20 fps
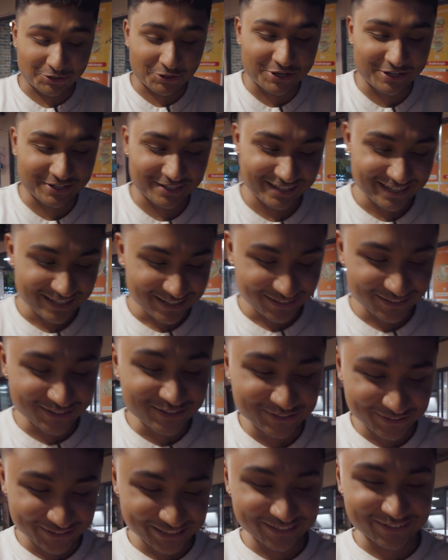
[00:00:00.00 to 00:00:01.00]
look,
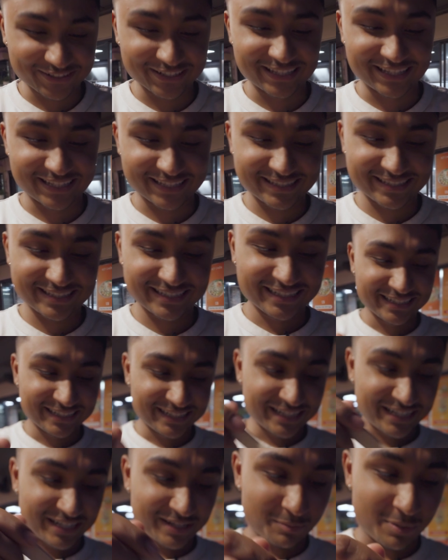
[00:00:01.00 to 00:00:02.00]
literally look at this.
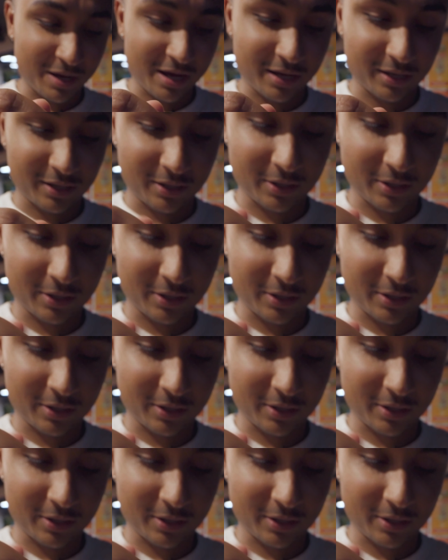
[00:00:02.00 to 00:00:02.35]
But